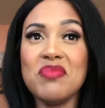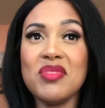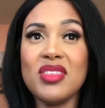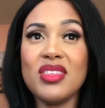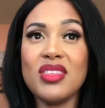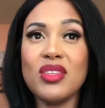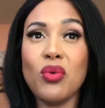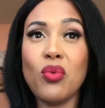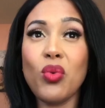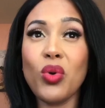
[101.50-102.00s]

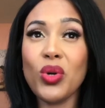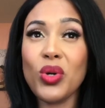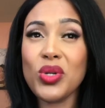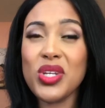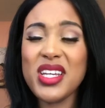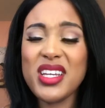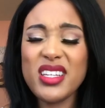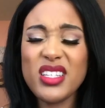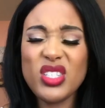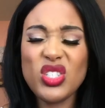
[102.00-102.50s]
the world
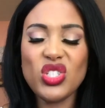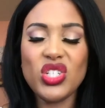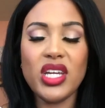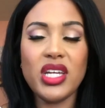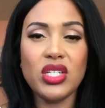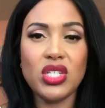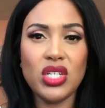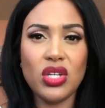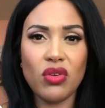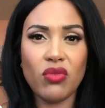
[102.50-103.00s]
is
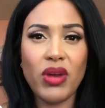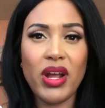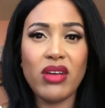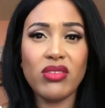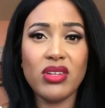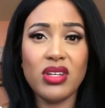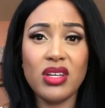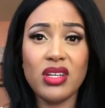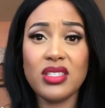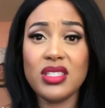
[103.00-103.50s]
changing
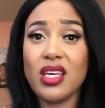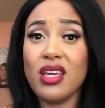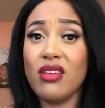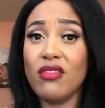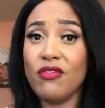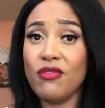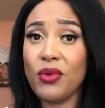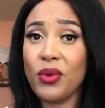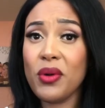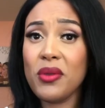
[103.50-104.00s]
around us, and
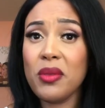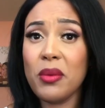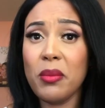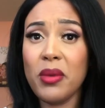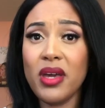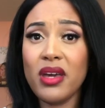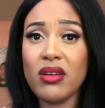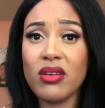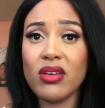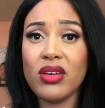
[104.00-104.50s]
for the
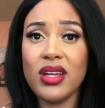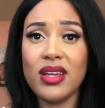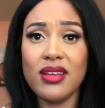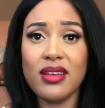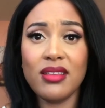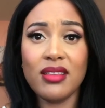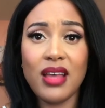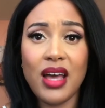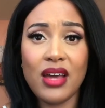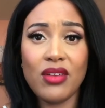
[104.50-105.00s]
better in a
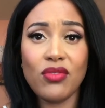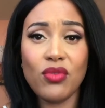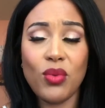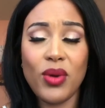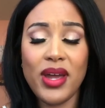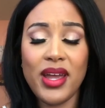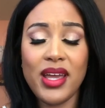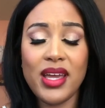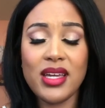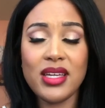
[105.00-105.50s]
lot of
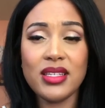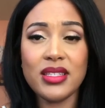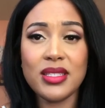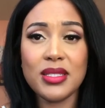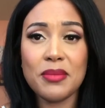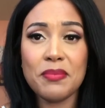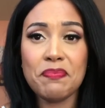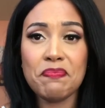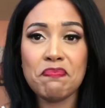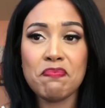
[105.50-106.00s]
ways.
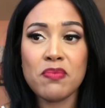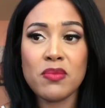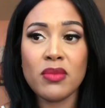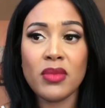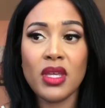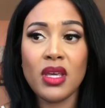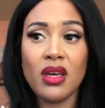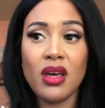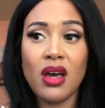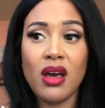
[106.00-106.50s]

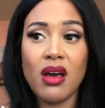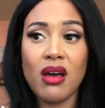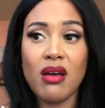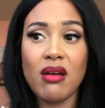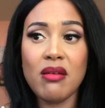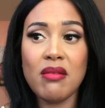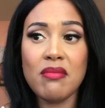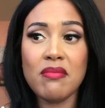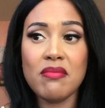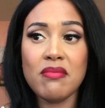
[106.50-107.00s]

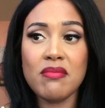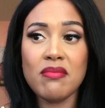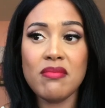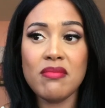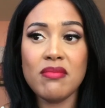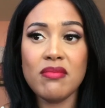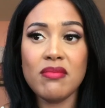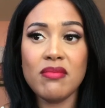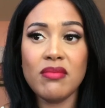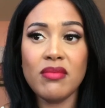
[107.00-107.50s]

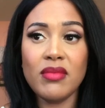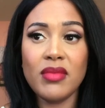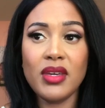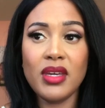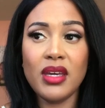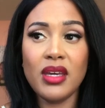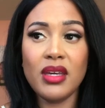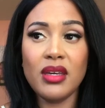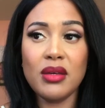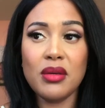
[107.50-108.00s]

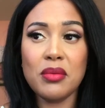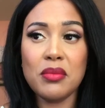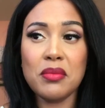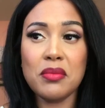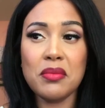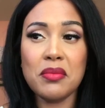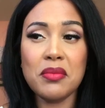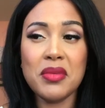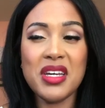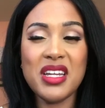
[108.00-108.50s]

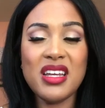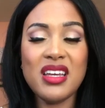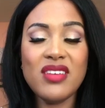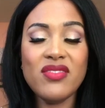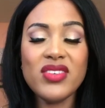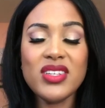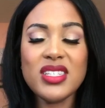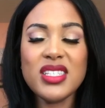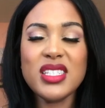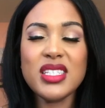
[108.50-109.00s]
But
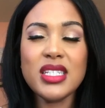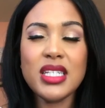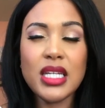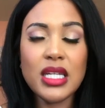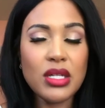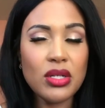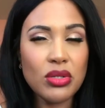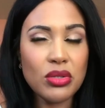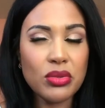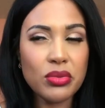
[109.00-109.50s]
even
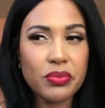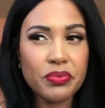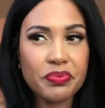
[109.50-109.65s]
still,